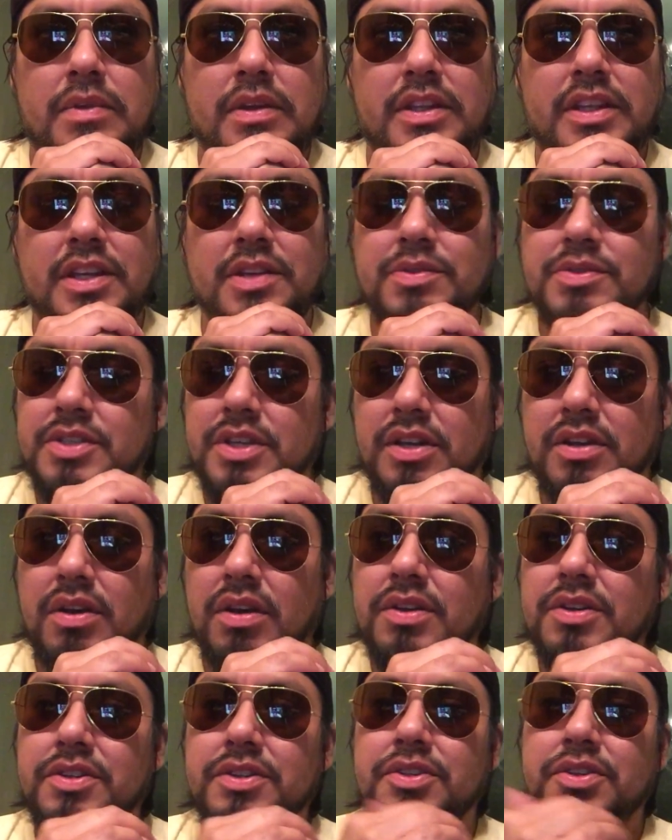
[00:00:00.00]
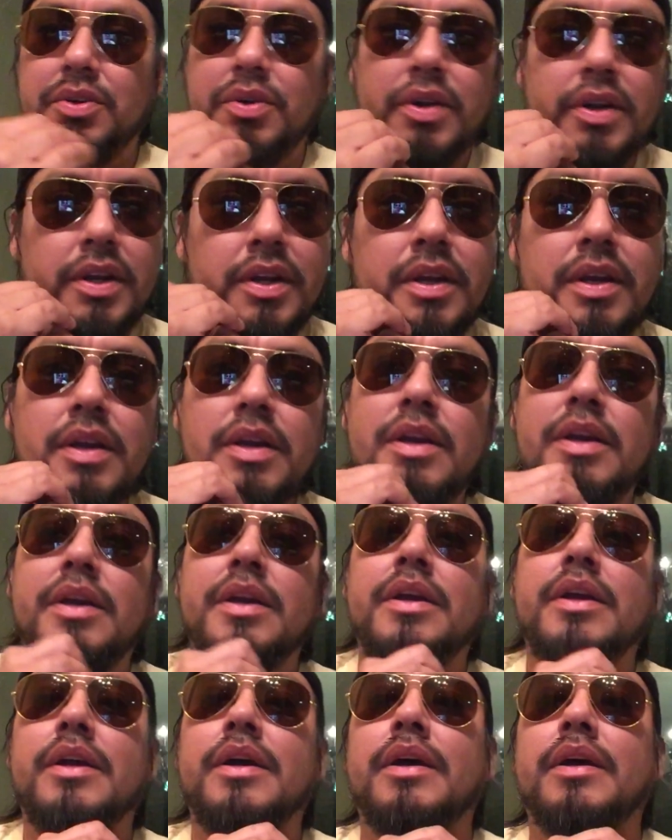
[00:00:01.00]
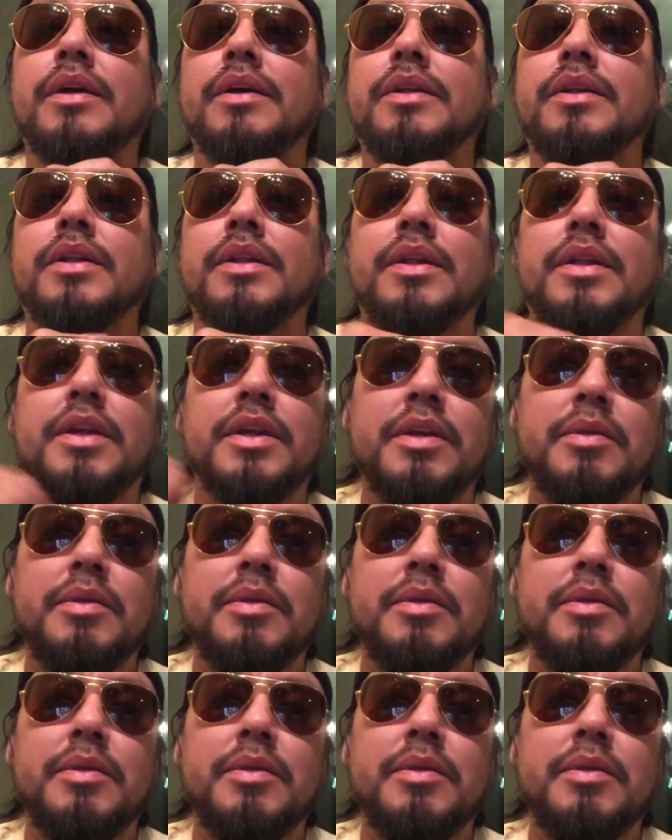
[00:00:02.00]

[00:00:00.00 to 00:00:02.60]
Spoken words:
I think he was in college already, and